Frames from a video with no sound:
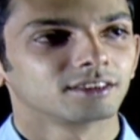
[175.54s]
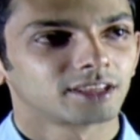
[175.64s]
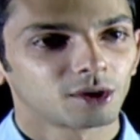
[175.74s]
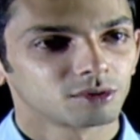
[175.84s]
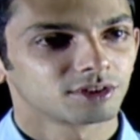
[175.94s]

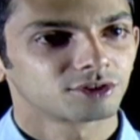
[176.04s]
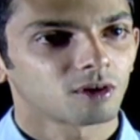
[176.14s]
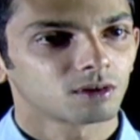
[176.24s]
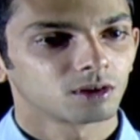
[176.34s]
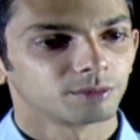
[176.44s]
That was a
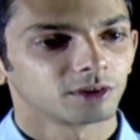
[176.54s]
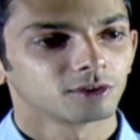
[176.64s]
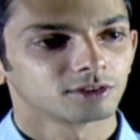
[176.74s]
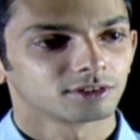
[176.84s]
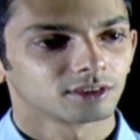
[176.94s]
shocker,
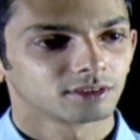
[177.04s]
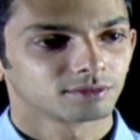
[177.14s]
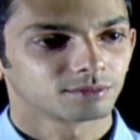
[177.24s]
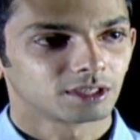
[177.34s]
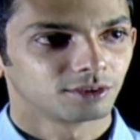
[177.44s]
because
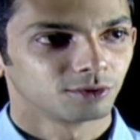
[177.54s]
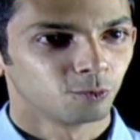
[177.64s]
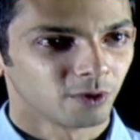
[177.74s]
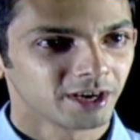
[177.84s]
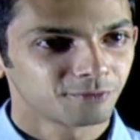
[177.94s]

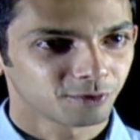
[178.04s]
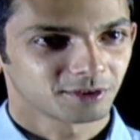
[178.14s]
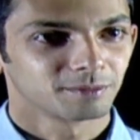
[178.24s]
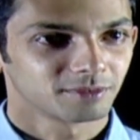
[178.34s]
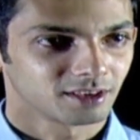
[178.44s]
you wait for
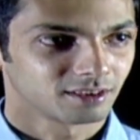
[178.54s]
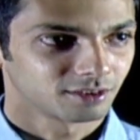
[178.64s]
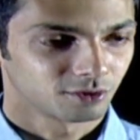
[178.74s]
something,